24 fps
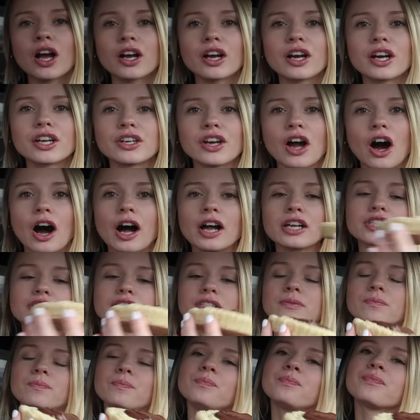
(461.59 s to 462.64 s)

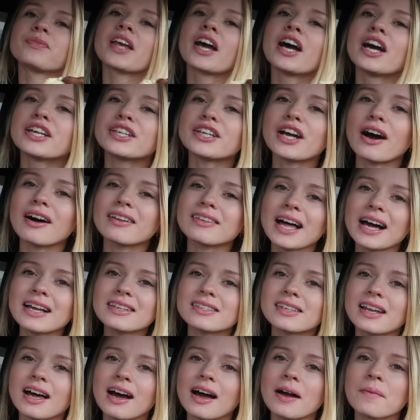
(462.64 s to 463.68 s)
ganache. Y'all,
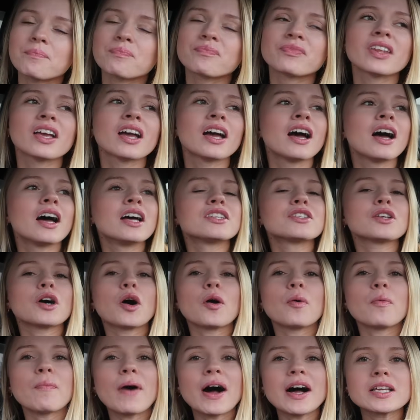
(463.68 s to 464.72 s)
last night,
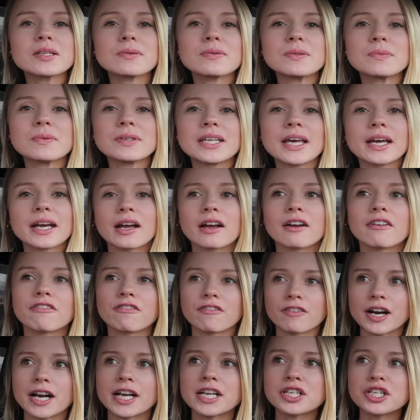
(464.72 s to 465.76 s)
so my husband's been taking
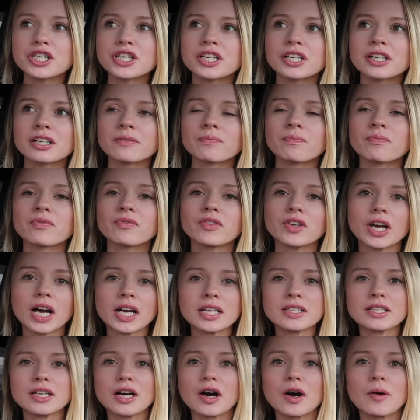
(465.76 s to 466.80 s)
French. You
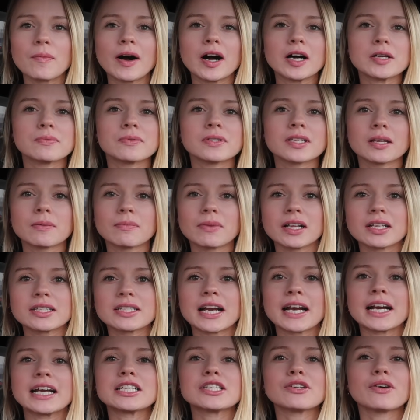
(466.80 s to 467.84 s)
guys know my husband's in the
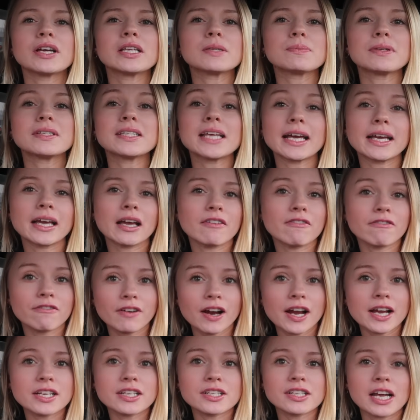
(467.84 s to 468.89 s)
military, so he's been taking
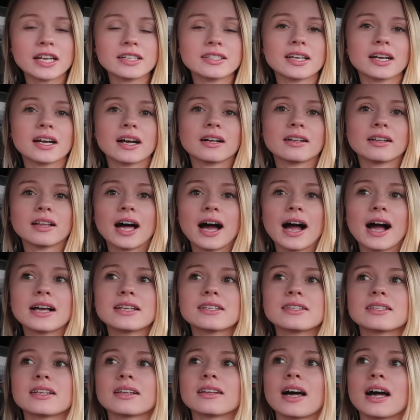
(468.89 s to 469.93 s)
French as like a
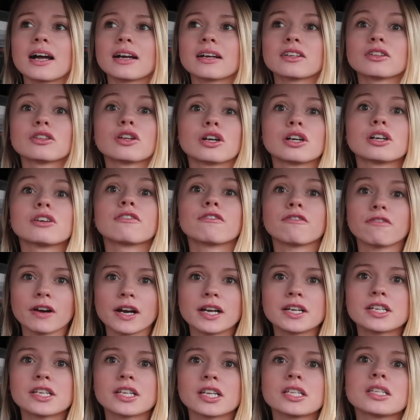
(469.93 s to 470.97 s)
class to like learn
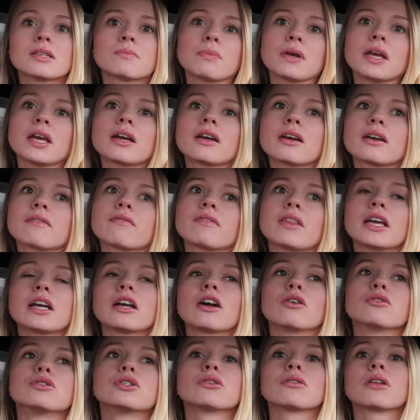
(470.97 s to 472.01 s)
French to speak if they
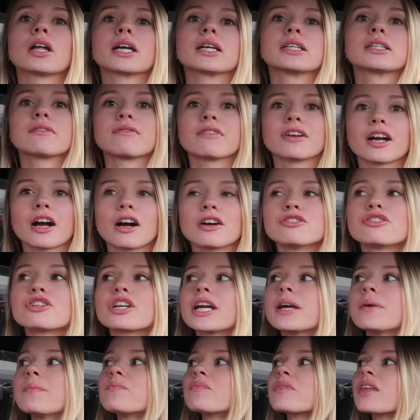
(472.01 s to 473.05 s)
go to like a different
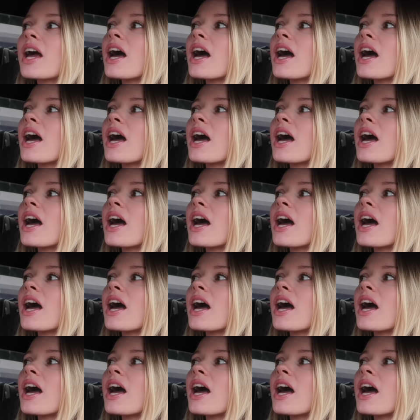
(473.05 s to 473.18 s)
country.